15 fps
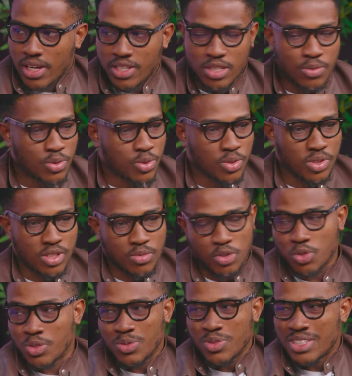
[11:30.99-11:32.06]
I was able to sink
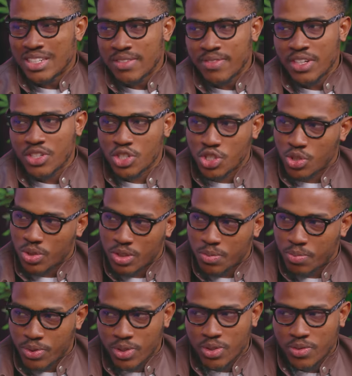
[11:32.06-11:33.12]
through it within a very short
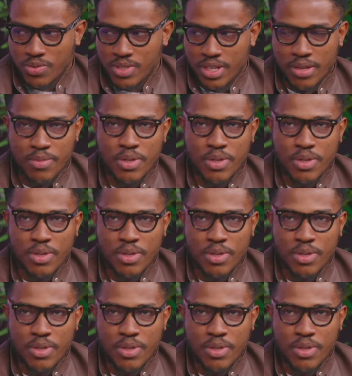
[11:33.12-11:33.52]
period of time.